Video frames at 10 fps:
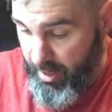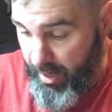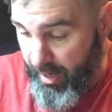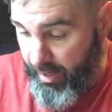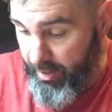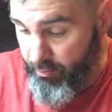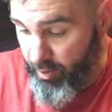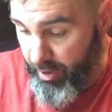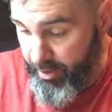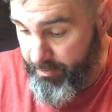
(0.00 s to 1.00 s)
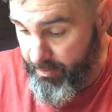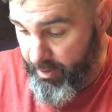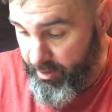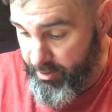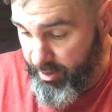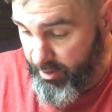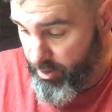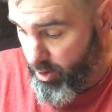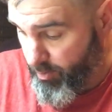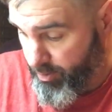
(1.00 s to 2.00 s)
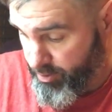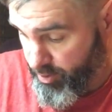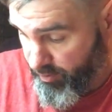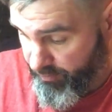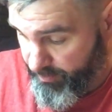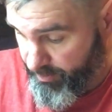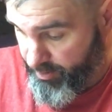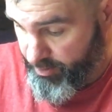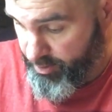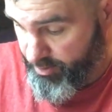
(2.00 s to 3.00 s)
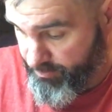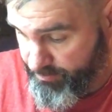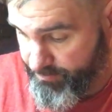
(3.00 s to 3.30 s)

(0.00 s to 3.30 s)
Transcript: I'll take the goblins off because